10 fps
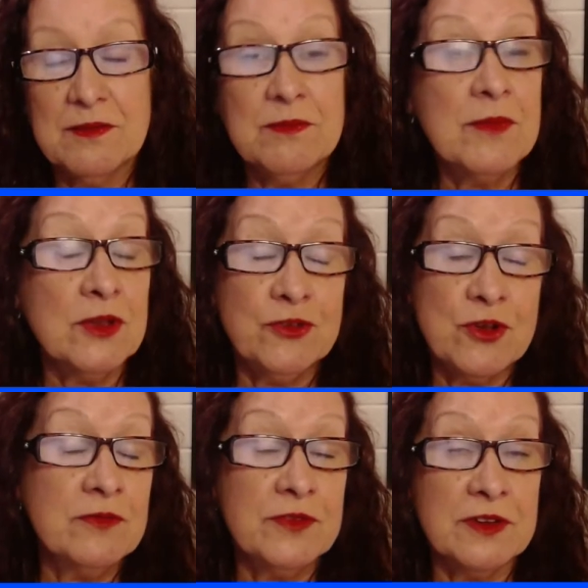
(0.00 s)
Most
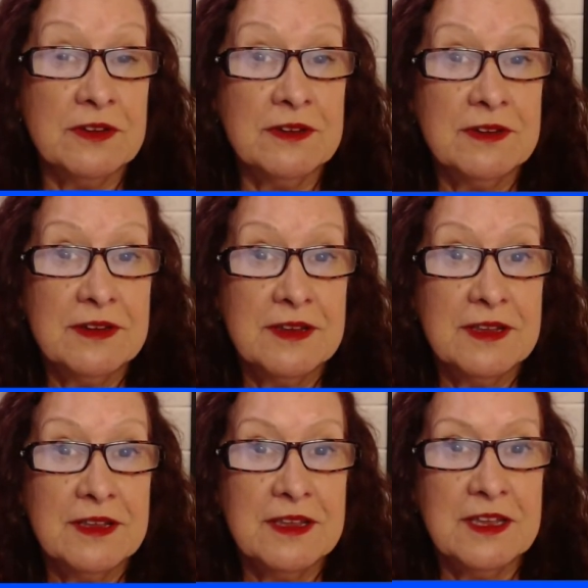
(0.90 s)
often,
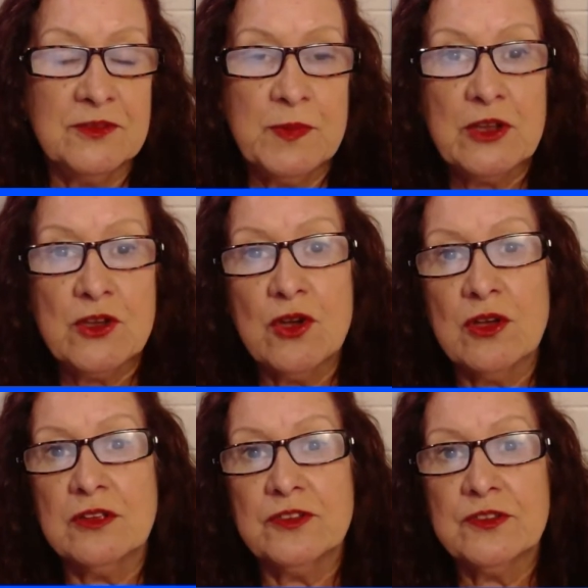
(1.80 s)
it's
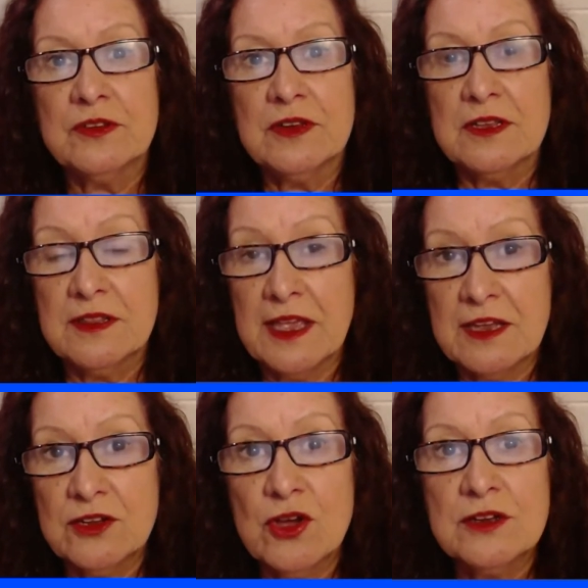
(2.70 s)
because they are
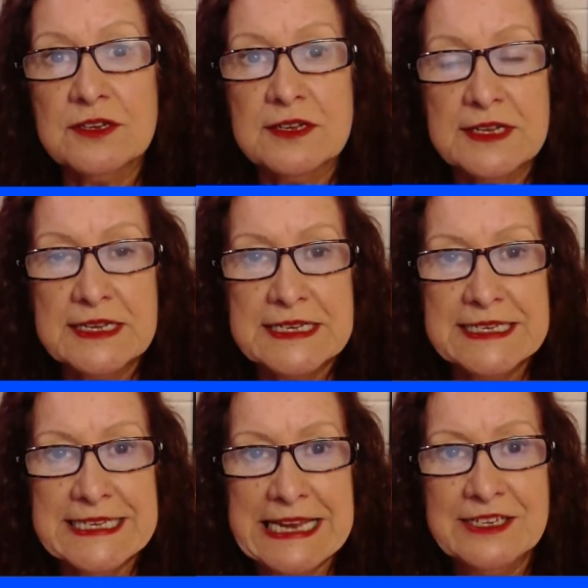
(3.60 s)
not
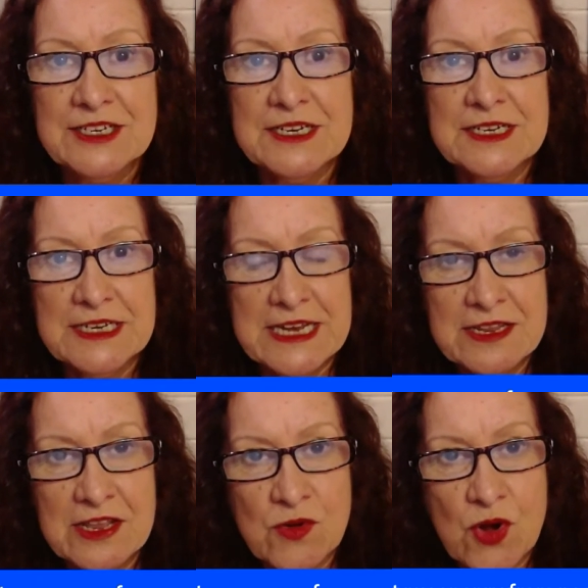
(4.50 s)
centered in
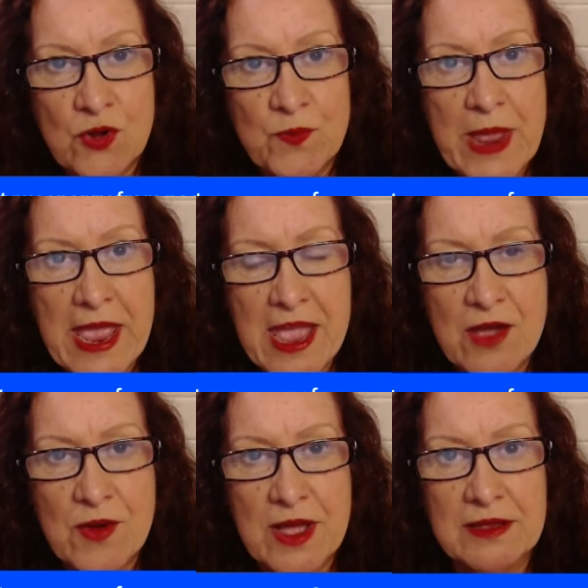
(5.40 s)
their own
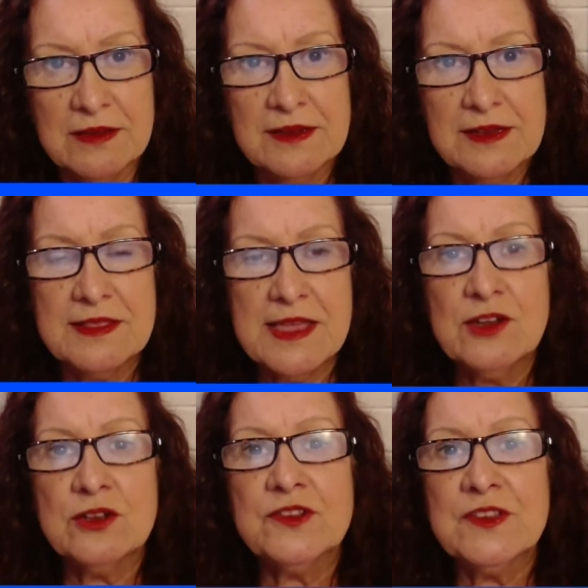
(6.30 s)
power. They're
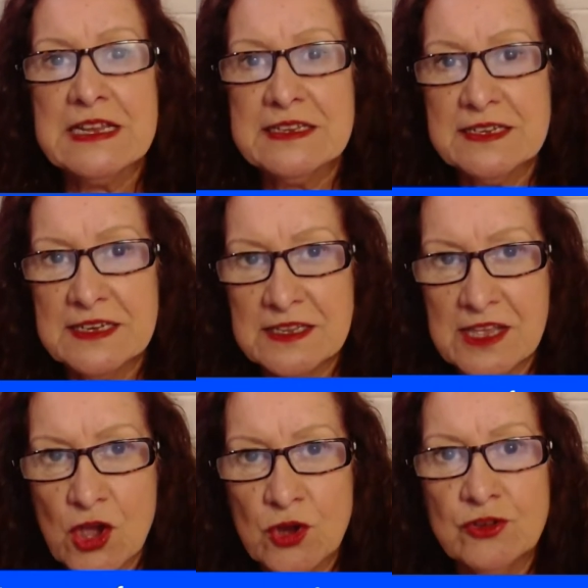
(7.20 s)
not centered in
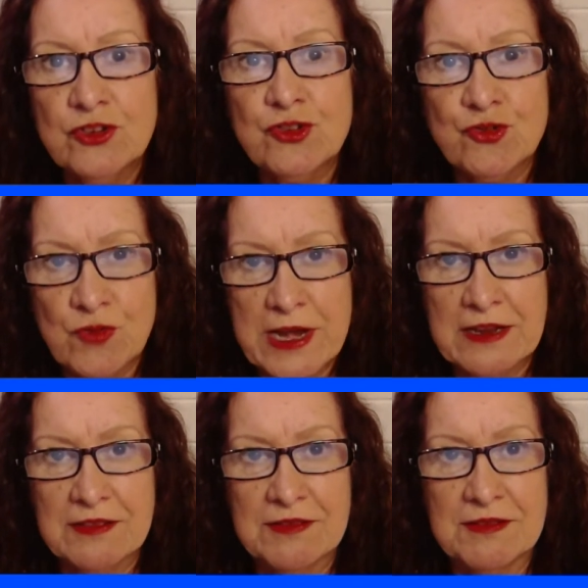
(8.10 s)
their own strength.